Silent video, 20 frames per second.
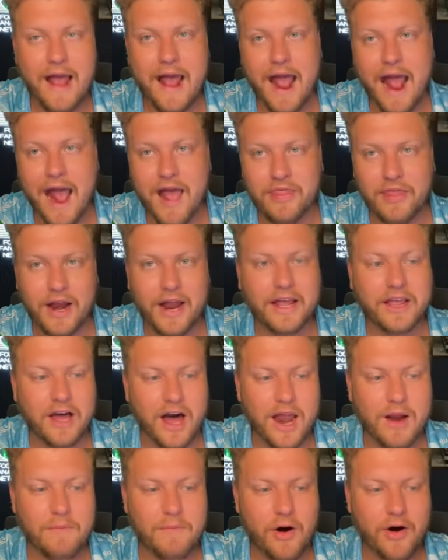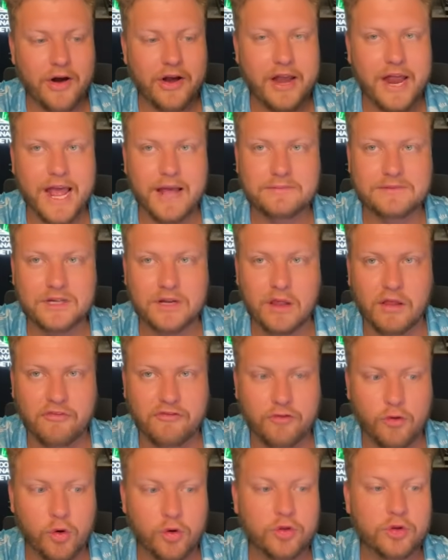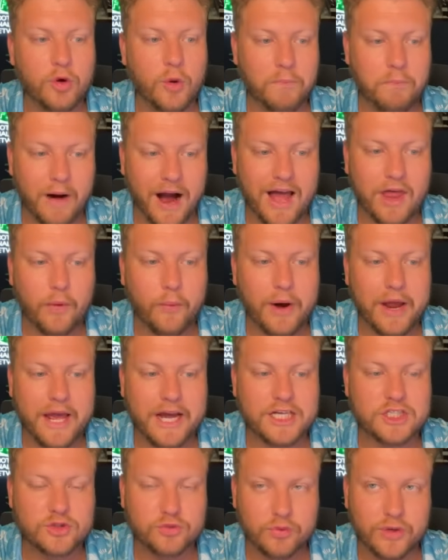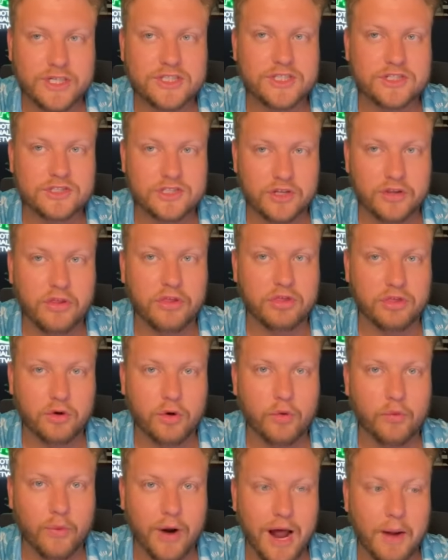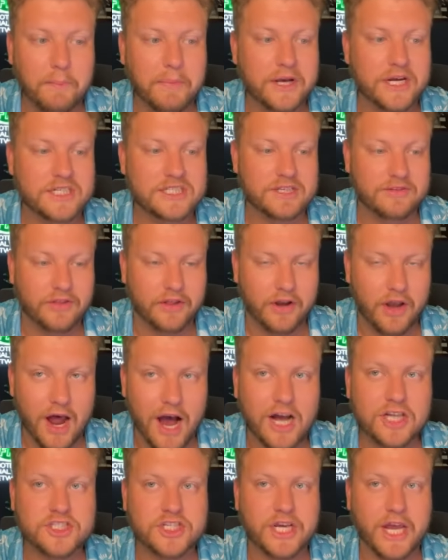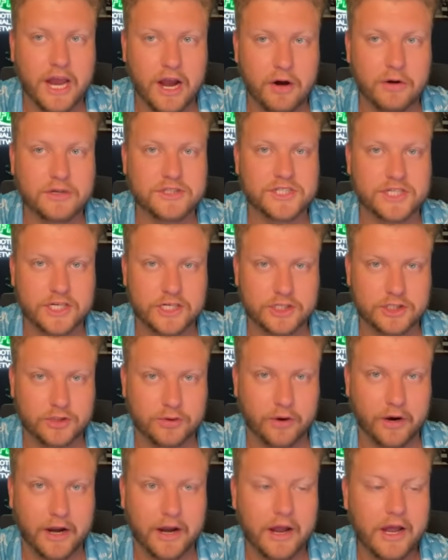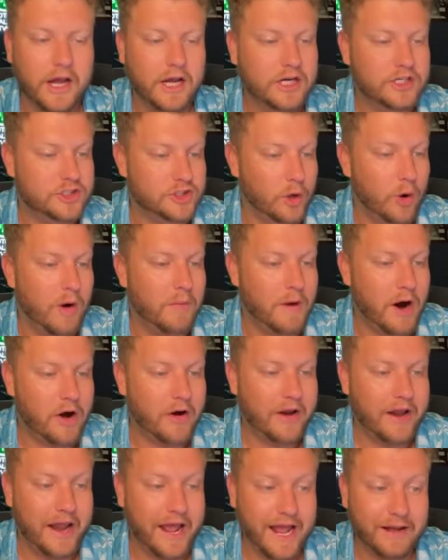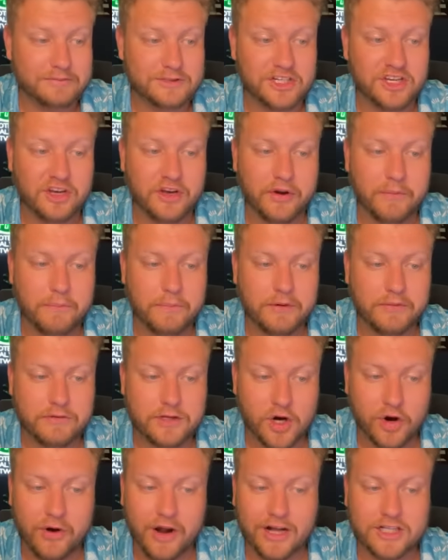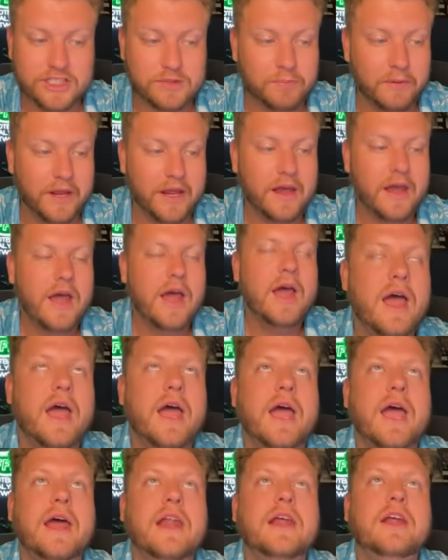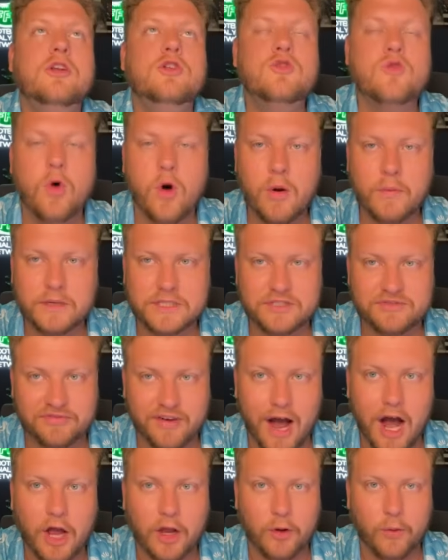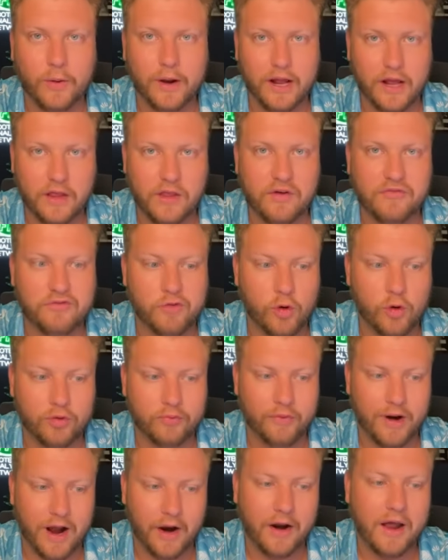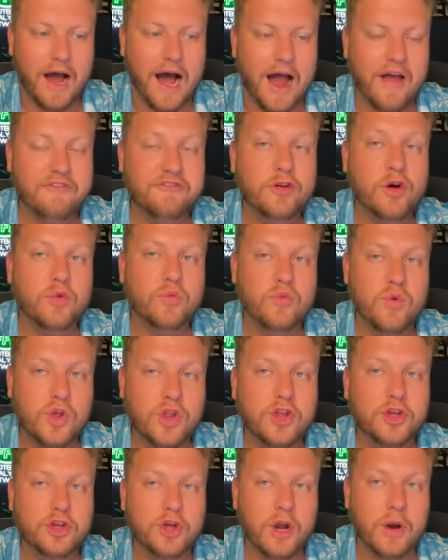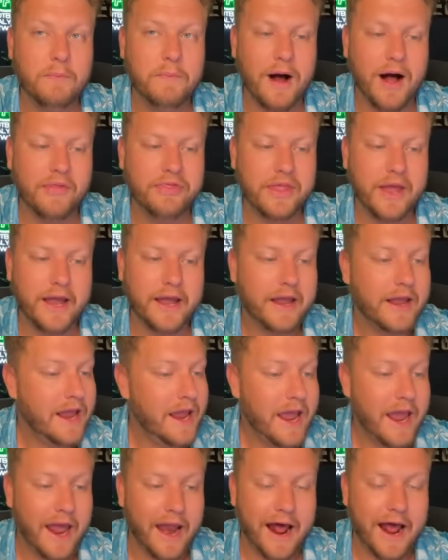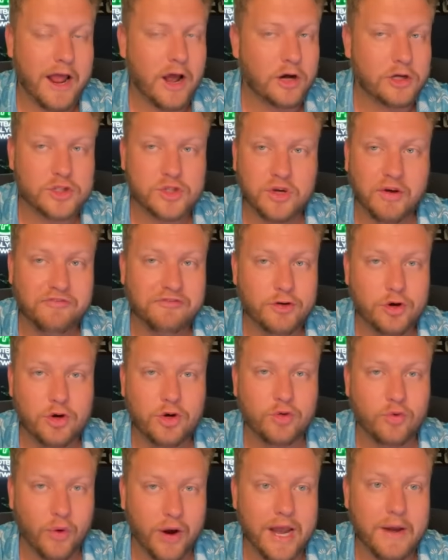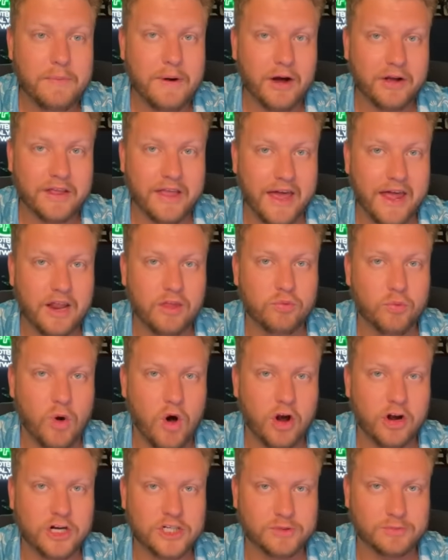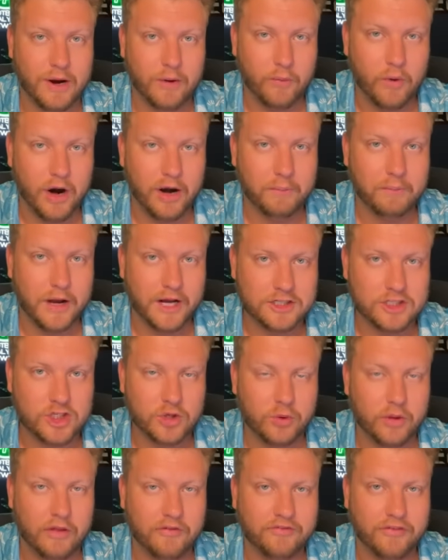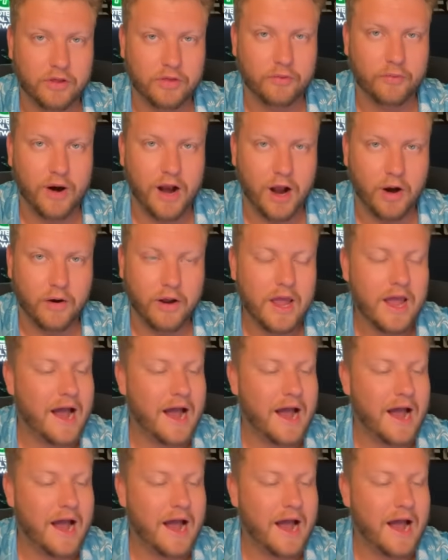And then I got Amari Hampton in the 4th, who, by the way, has risen to the 3rd round because of the Najee Harris injury. So Amari Hampton could turn out to be an enormous value in the 4th round. I feel really good about that. And I also feel great about Kenneth Walker as my running back 2 in the 5th round.